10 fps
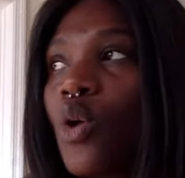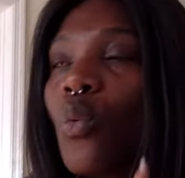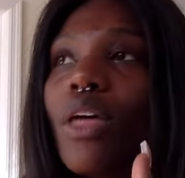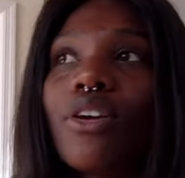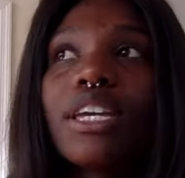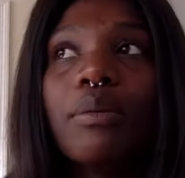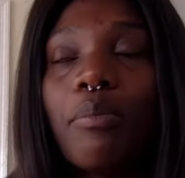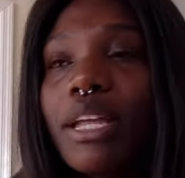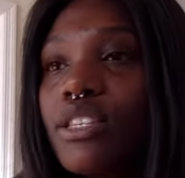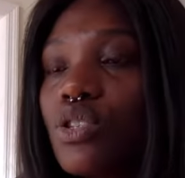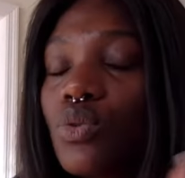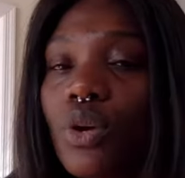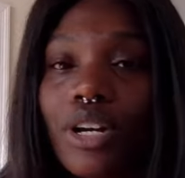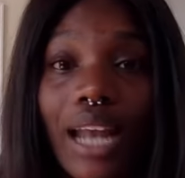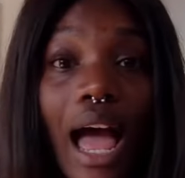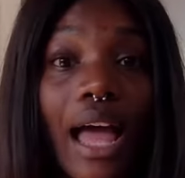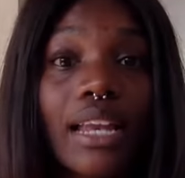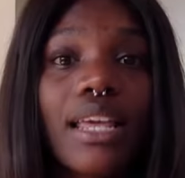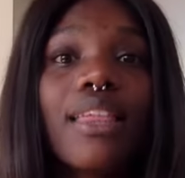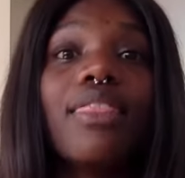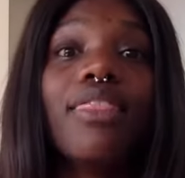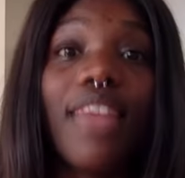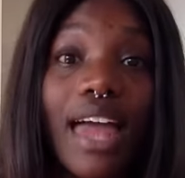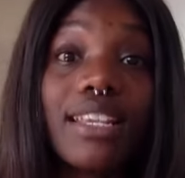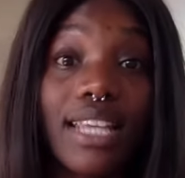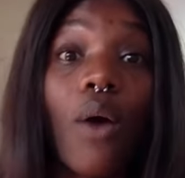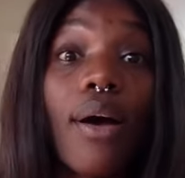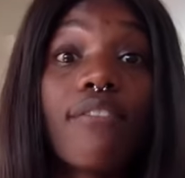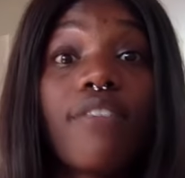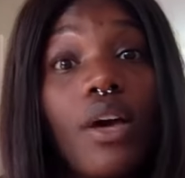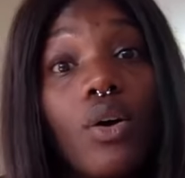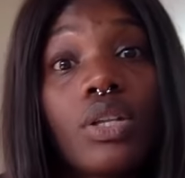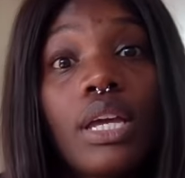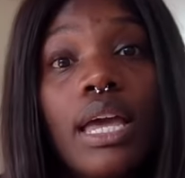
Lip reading: Whether he meant to or not, that is how I felt.